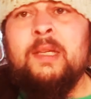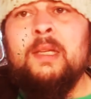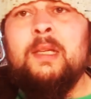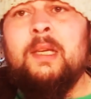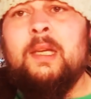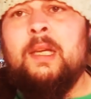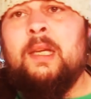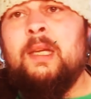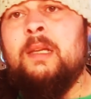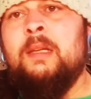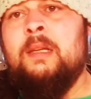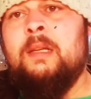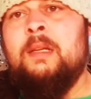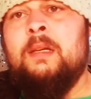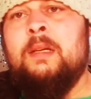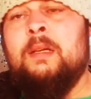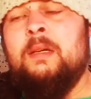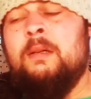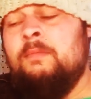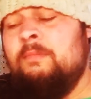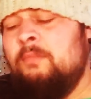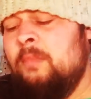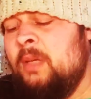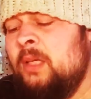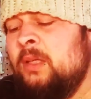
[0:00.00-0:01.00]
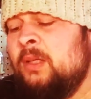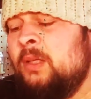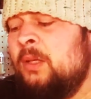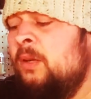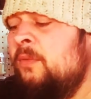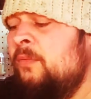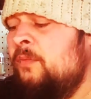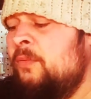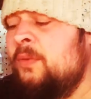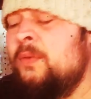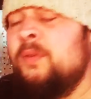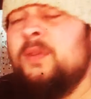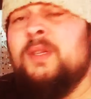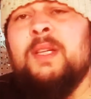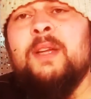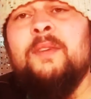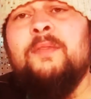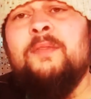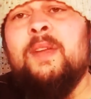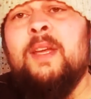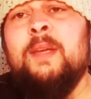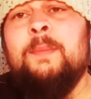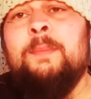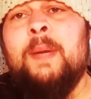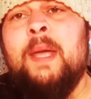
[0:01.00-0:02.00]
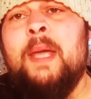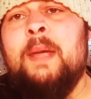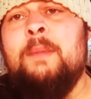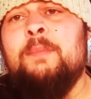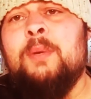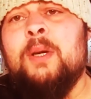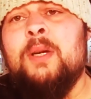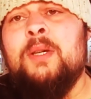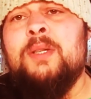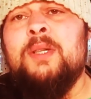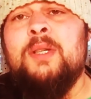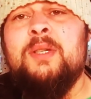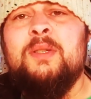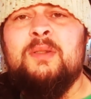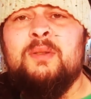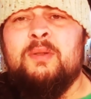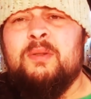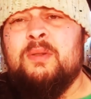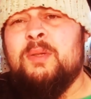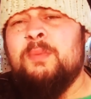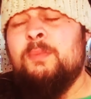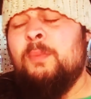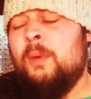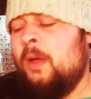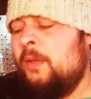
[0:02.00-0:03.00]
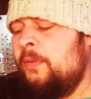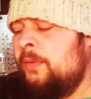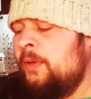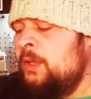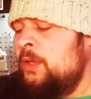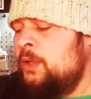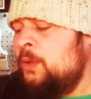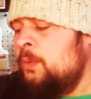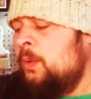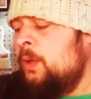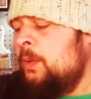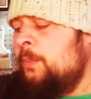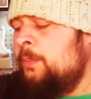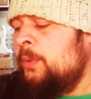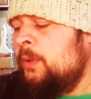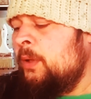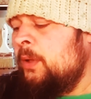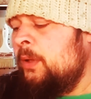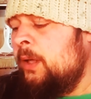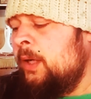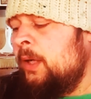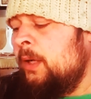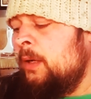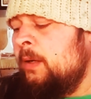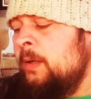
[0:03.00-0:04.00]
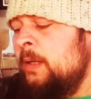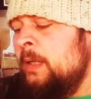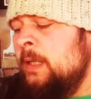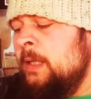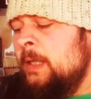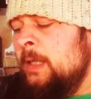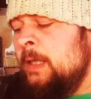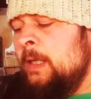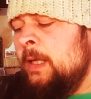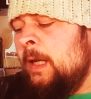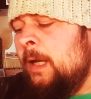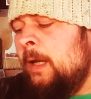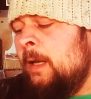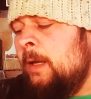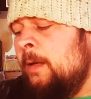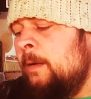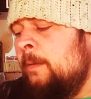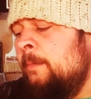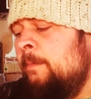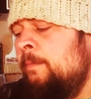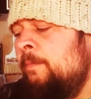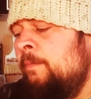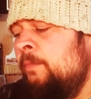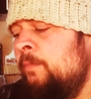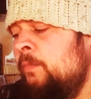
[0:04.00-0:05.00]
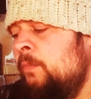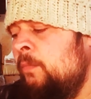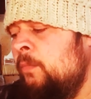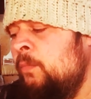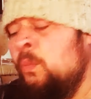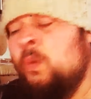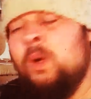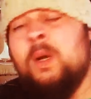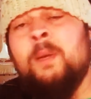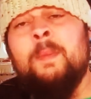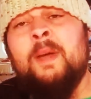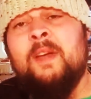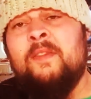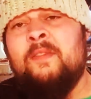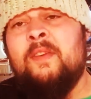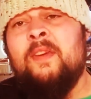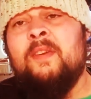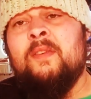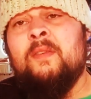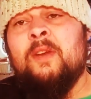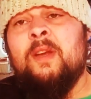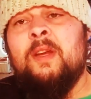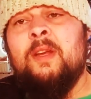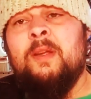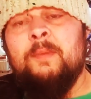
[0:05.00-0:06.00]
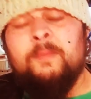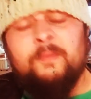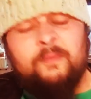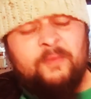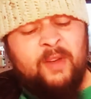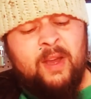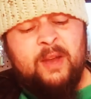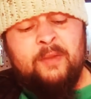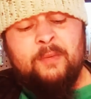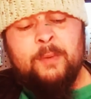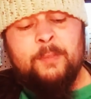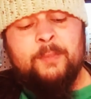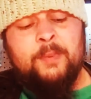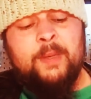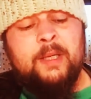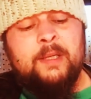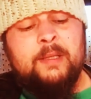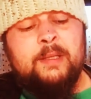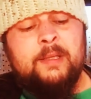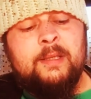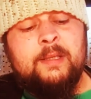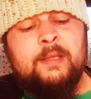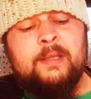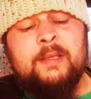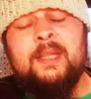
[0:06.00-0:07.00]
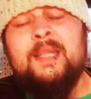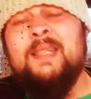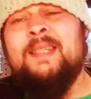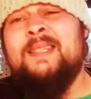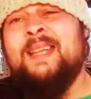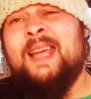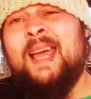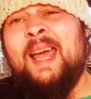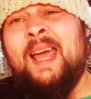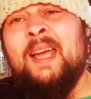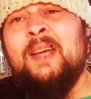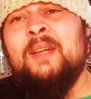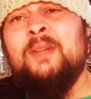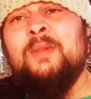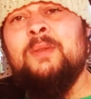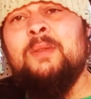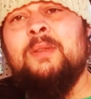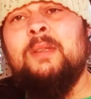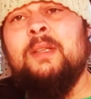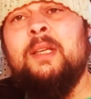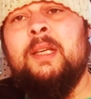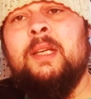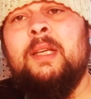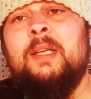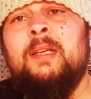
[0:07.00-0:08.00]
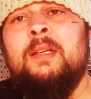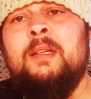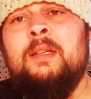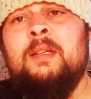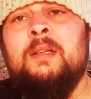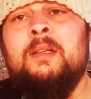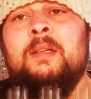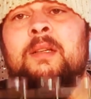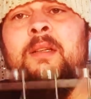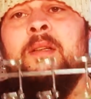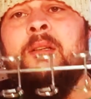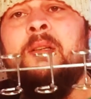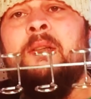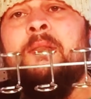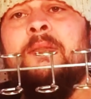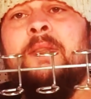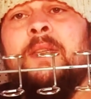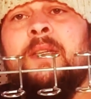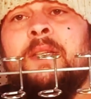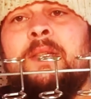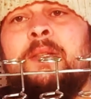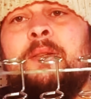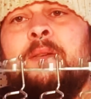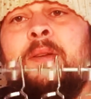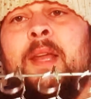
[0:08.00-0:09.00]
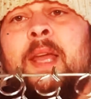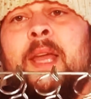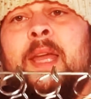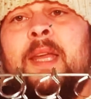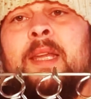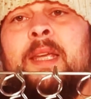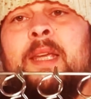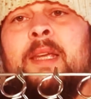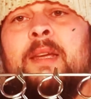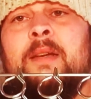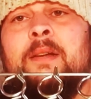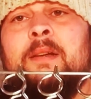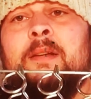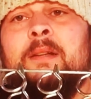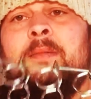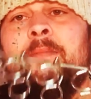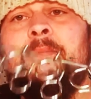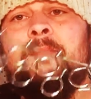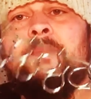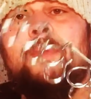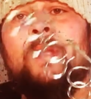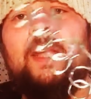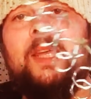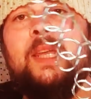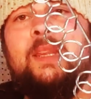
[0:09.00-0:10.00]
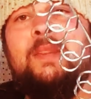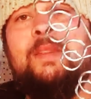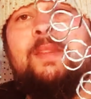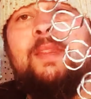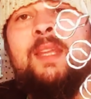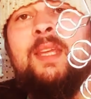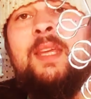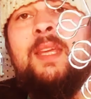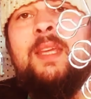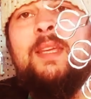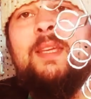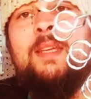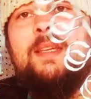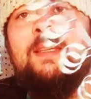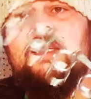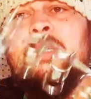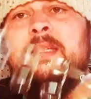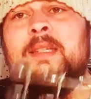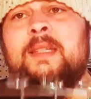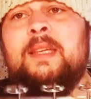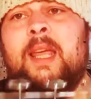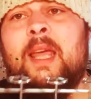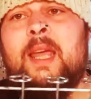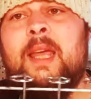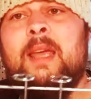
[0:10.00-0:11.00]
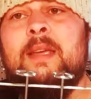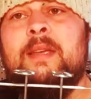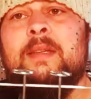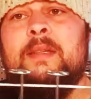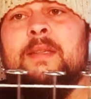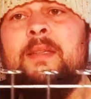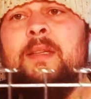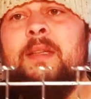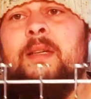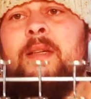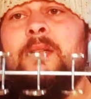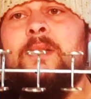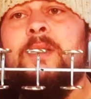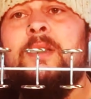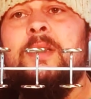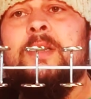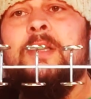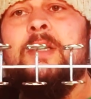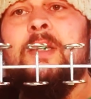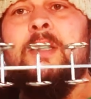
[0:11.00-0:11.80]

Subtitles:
and it's good for stuff like paintbrushes or small things you want to put on there. One of my very favorite pieces is actually this doodad here, and this has just